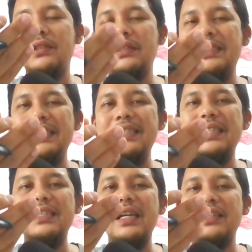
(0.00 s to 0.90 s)

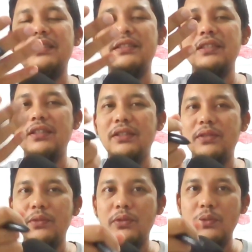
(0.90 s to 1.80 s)
he not
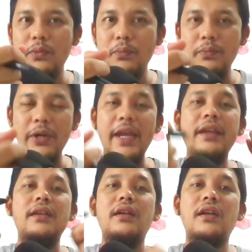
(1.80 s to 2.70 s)

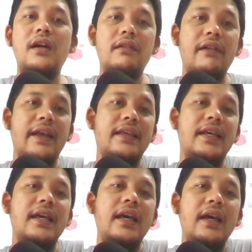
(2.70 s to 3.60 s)
bring the
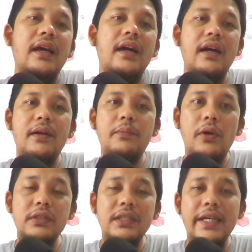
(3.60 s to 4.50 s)
correct
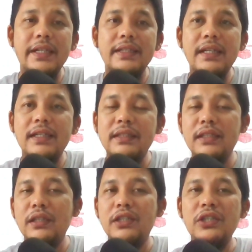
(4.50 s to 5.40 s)
bolt and nut,
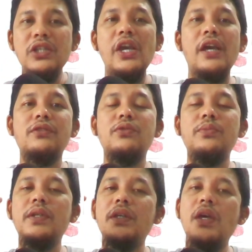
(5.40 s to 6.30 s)
he has to
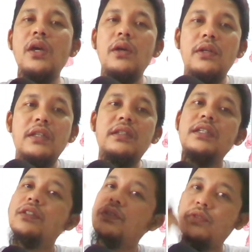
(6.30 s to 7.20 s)
be
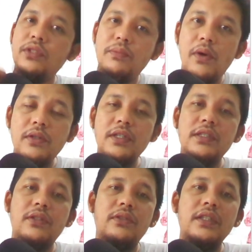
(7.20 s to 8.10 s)
returned to the
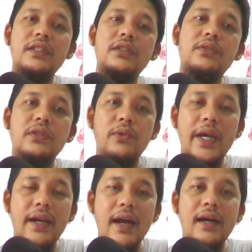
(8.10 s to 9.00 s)
boxes or returned to the
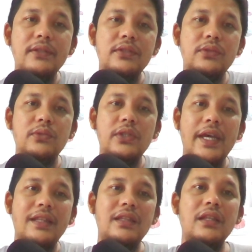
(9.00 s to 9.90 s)
warehouse to
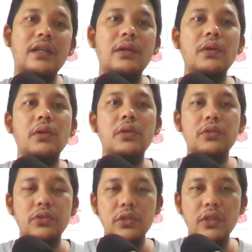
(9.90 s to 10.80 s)
get the
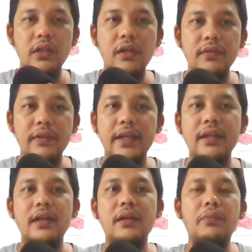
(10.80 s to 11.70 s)
correct
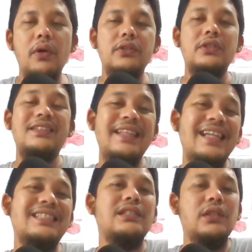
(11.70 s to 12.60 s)
bolt.
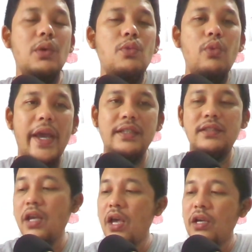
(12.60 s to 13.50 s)
That's the
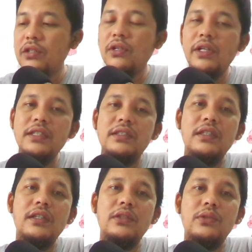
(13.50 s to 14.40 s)
waste. So
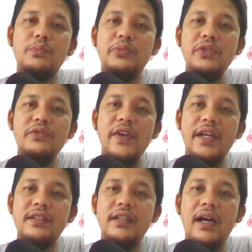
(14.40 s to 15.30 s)
instead, to
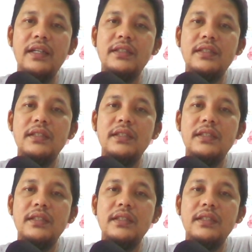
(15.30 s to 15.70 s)
prevent that,